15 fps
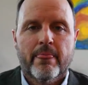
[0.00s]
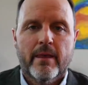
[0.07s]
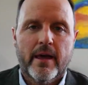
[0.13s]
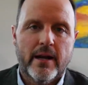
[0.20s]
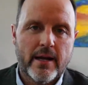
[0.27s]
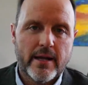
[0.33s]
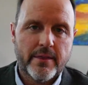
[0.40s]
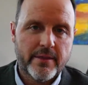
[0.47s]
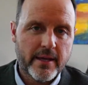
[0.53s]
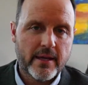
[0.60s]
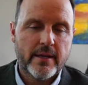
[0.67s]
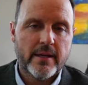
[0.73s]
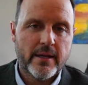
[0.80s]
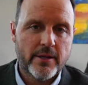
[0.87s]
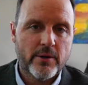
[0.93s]
And I
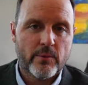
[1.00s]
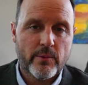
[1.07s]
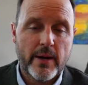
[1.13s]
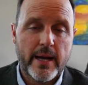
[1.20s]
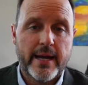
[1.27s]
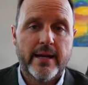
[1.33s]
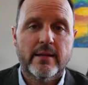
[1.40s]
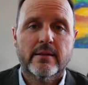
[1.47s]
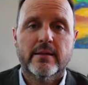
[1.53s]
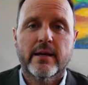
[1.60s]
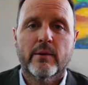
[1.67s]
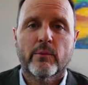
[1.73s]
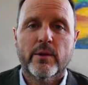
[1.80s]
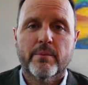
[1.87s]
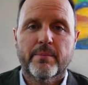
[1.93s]
think you're right
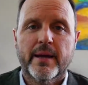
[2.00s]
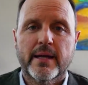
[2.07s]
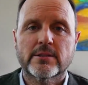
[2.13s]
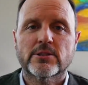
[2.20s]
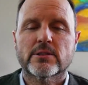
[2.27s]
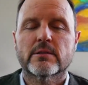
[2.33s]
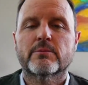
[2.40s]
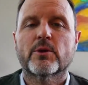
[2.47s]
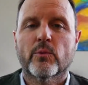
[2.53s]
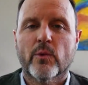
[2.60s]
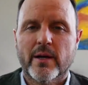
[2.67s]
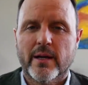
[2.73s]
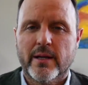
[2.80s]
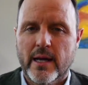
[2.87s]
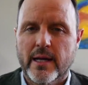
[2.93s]
that with a pendulum, you
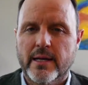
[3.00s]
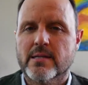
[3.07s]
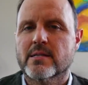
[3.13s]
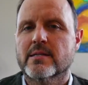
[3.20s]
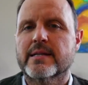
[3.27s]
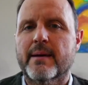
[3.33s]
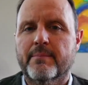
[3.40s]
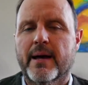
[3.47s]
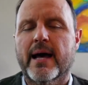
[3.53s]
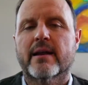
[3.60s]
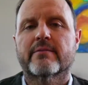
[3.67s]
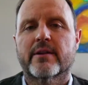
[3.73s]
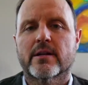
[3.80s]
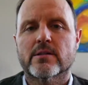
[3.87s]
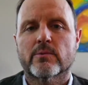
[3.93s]
wanna kind of step out
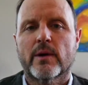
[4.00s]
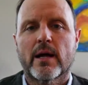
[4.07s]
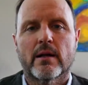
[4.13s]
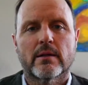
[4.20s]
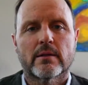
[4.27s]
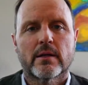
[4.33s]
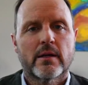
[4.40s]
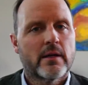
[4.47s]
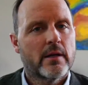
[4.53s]
of it as well.